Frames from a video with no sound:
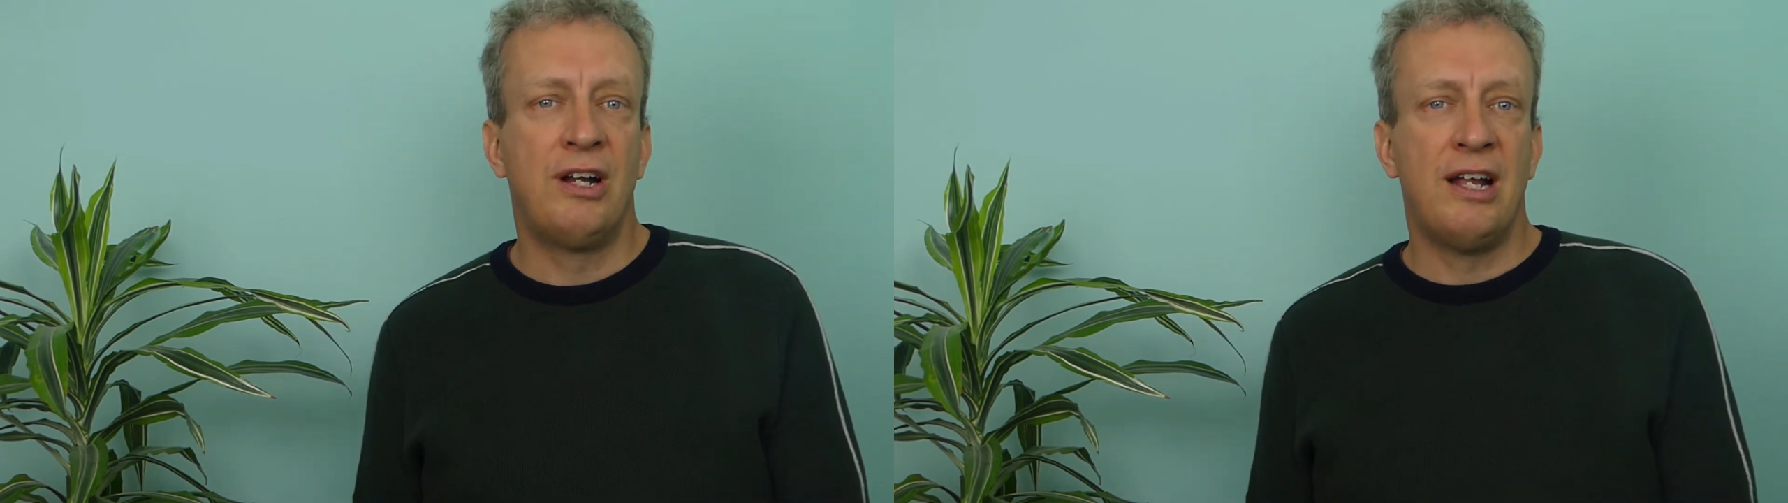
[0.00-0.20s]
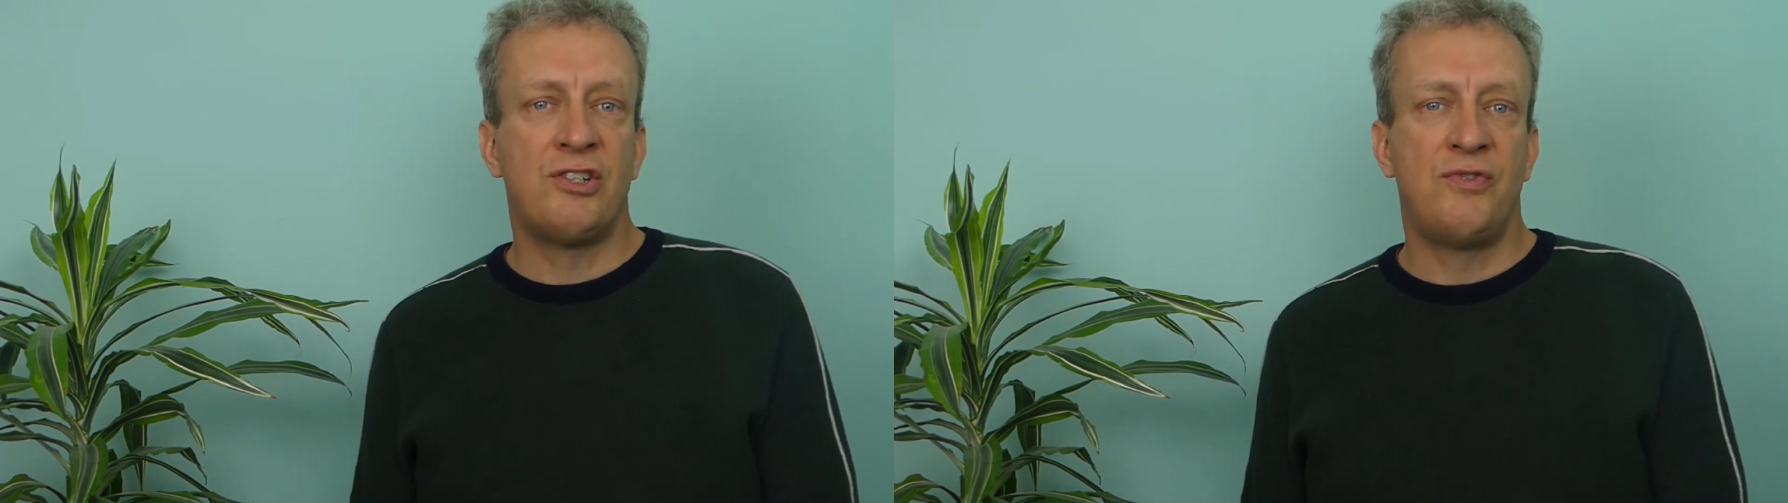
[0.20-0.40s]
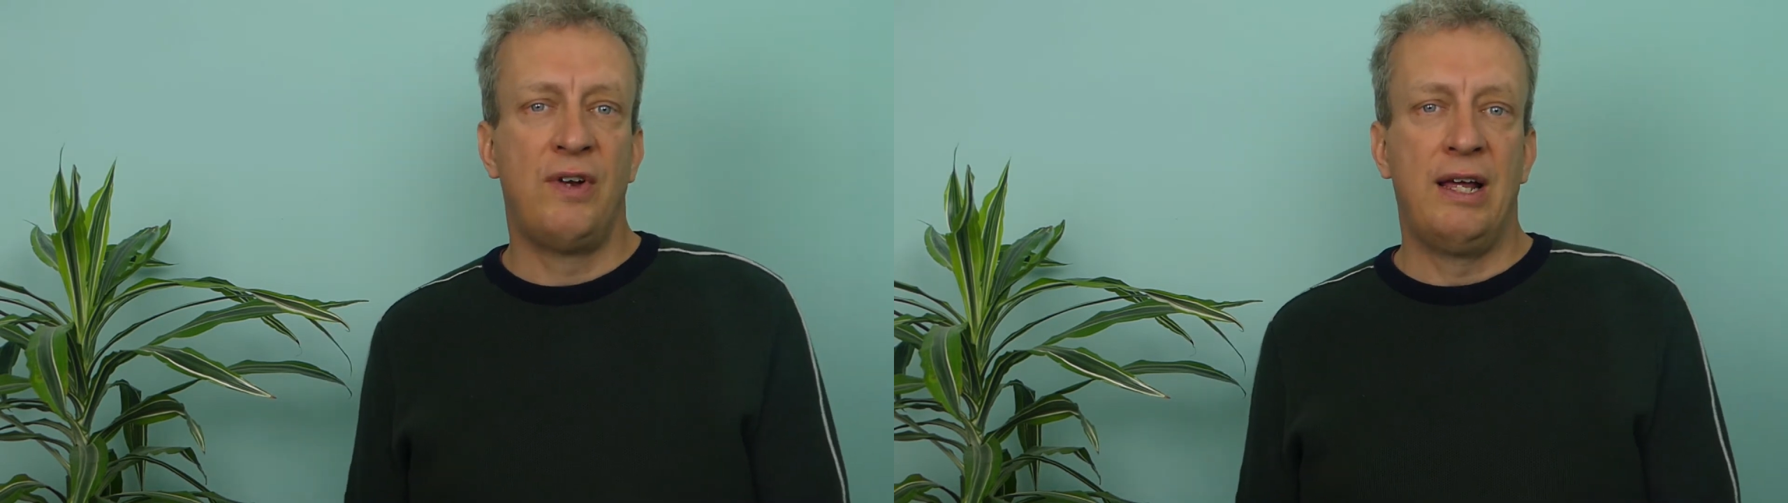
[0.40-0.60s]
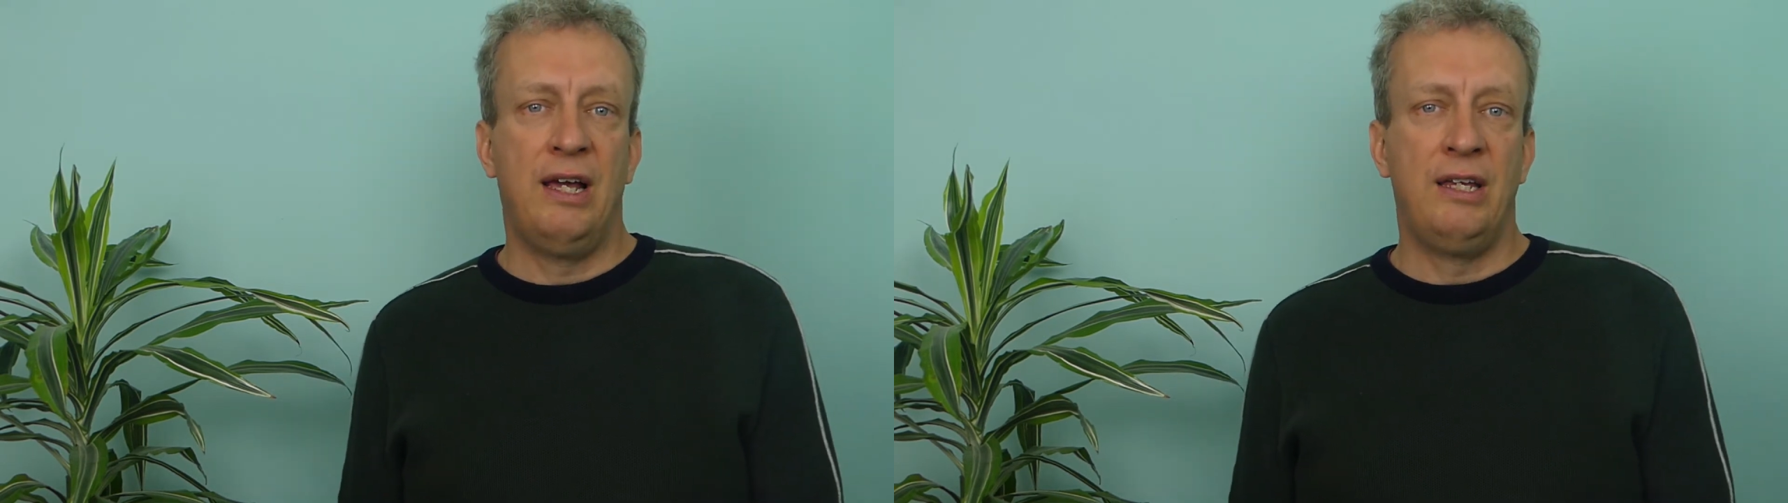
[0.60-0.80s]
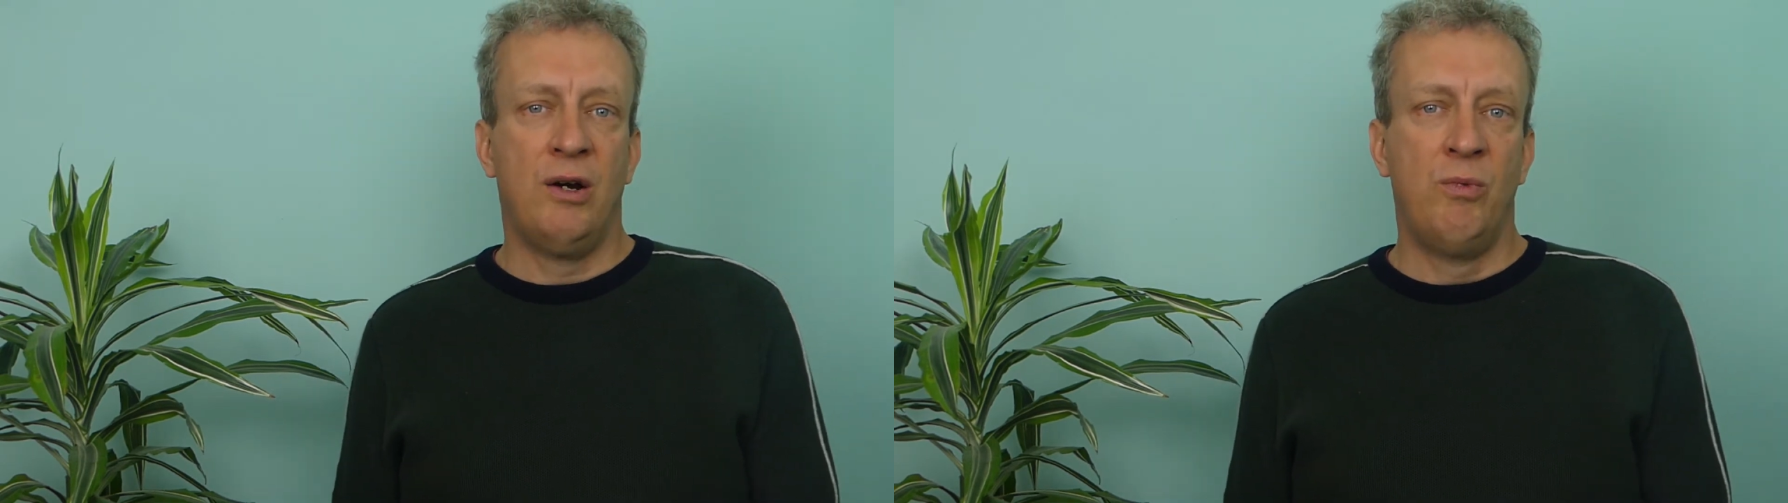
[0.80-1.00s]
lustfully
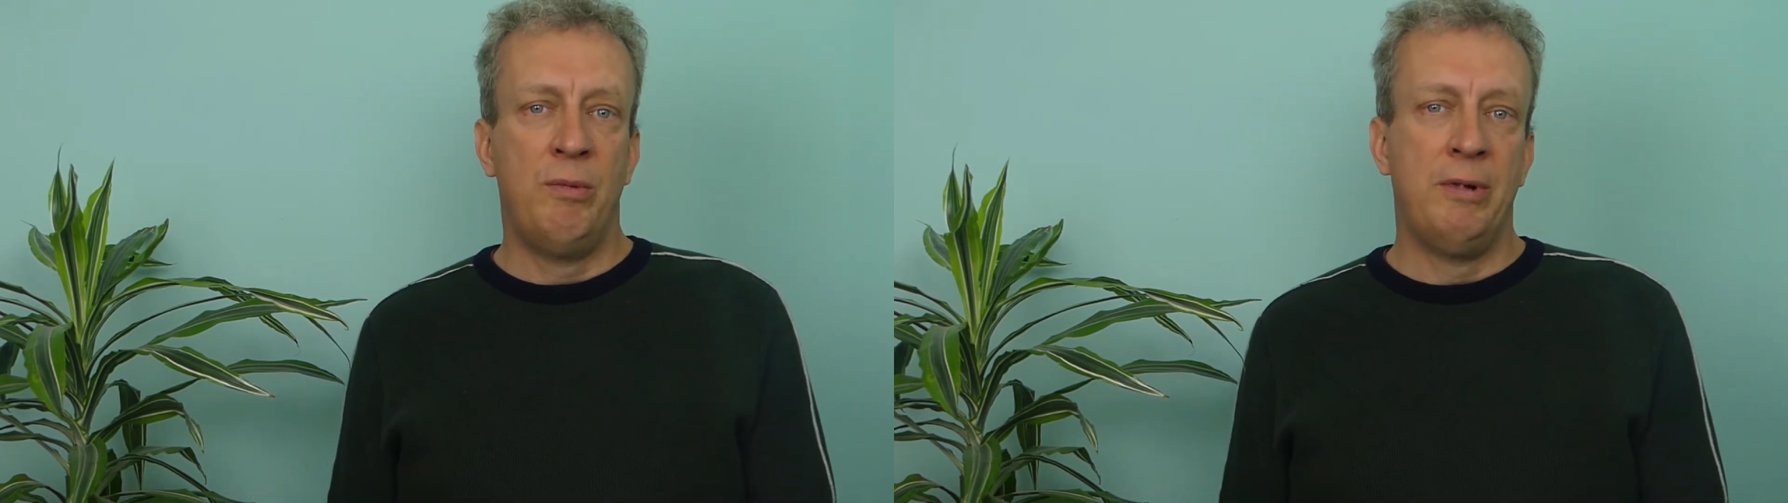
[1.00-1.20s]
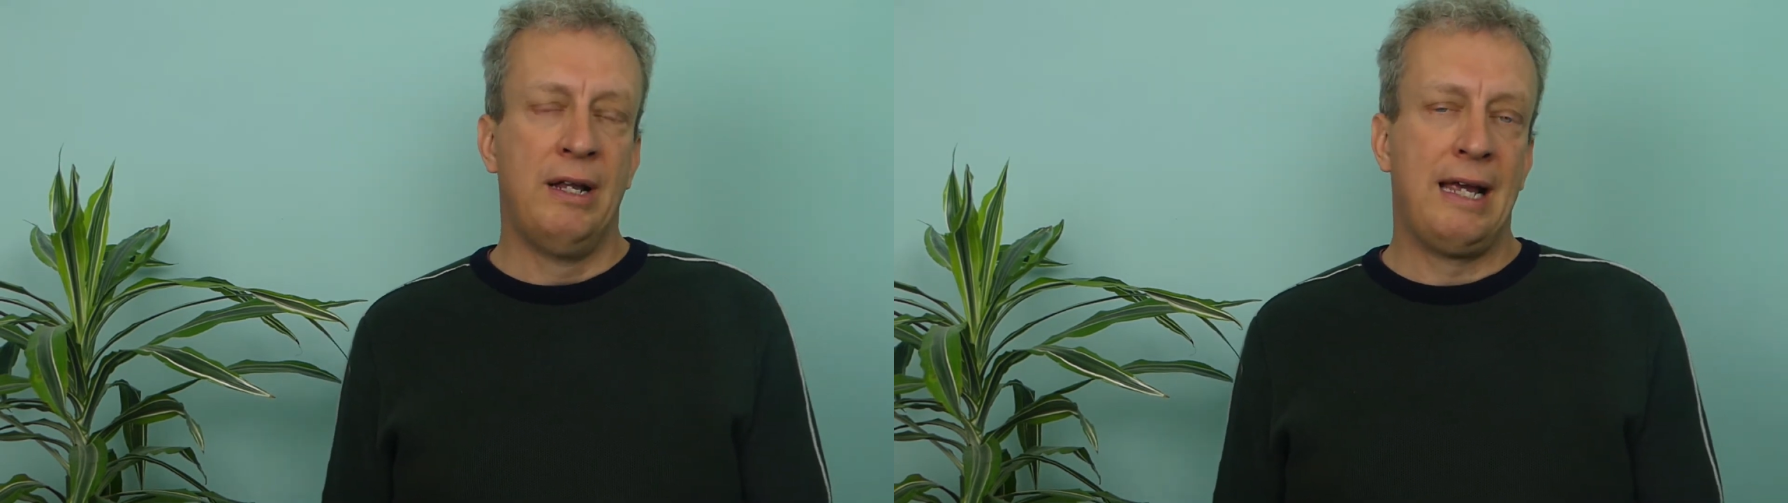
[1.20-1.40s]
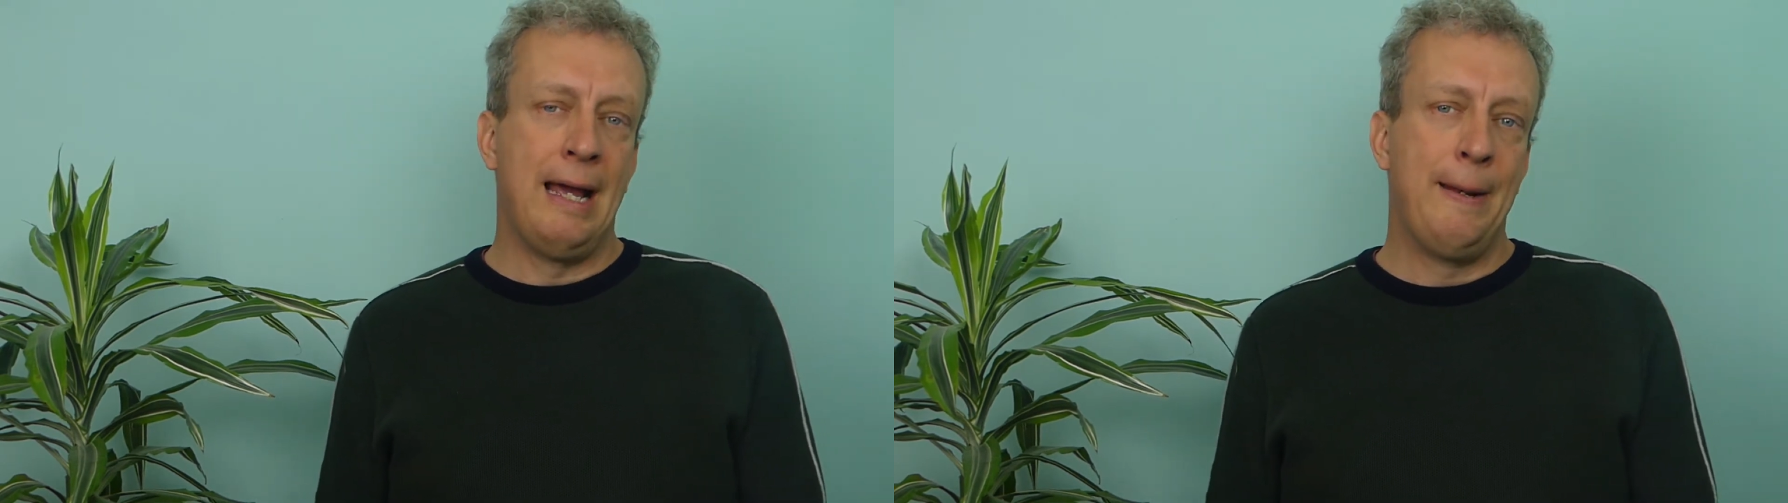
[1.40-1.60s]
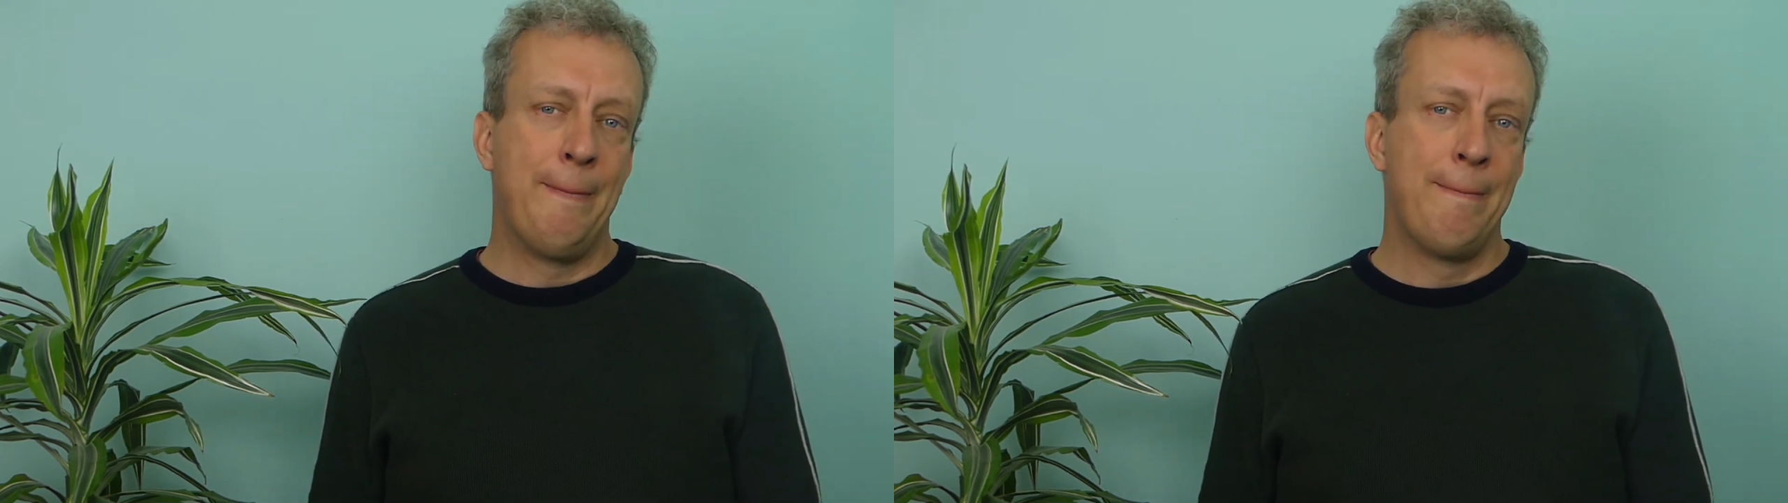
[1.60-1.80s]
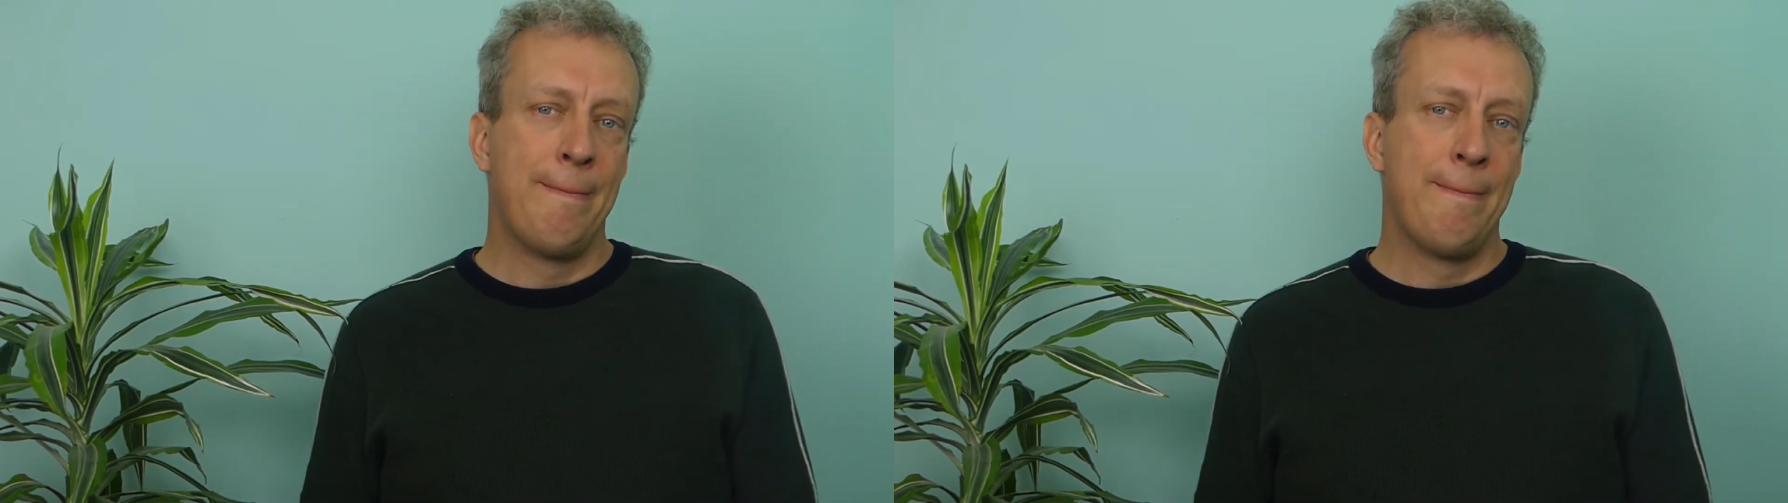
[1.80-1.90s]
at a young woman again,